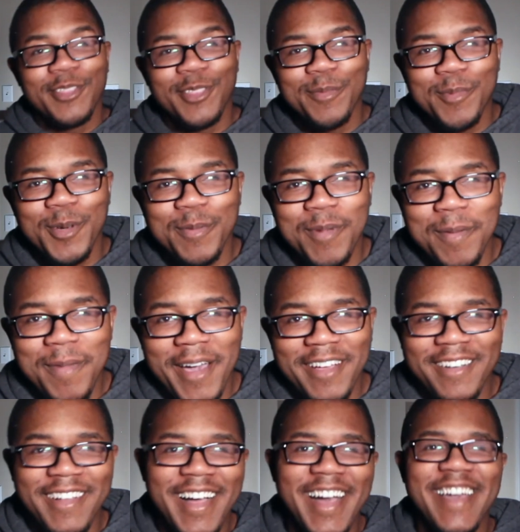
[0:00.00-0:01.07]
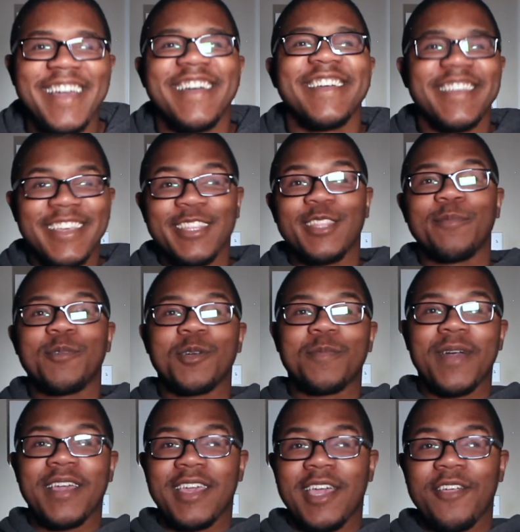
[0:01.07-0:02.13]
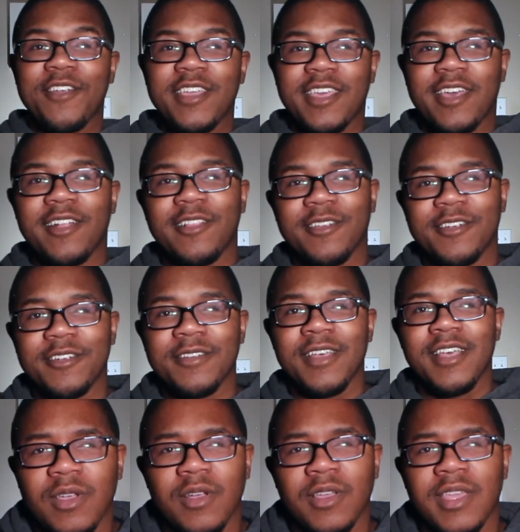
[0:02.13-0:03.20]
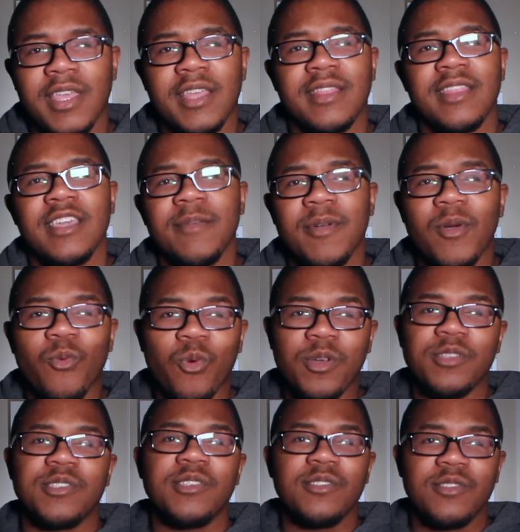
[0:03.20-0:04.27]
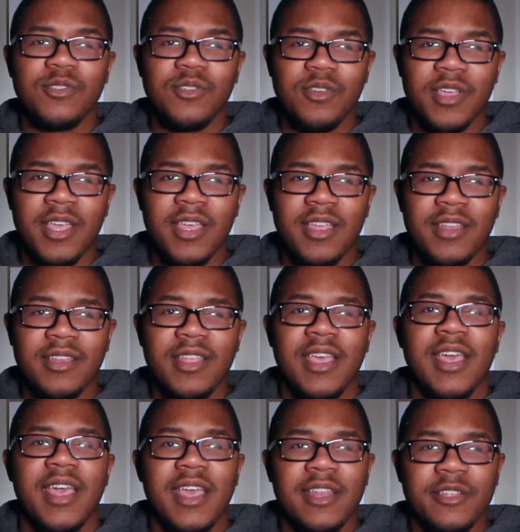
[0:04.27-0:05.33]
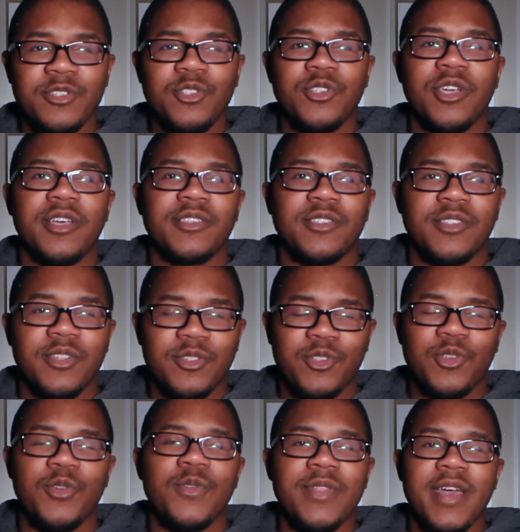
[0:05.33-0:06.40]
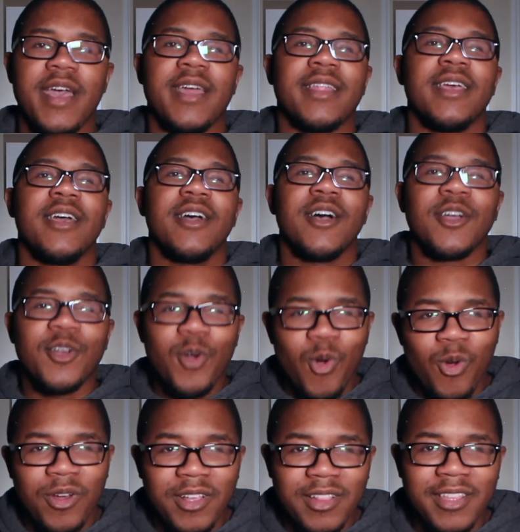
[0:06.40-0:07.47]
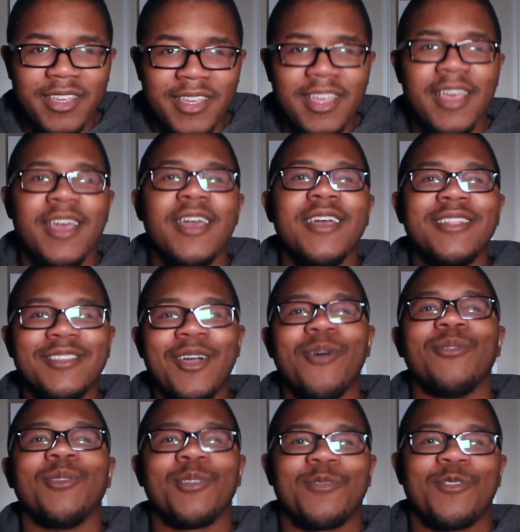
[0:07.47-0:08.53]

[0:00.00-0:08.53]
the book by Michael Hyatt, get the book by Gary Keller. Again, think about what season you're in and adjust to that accordingly. Don't look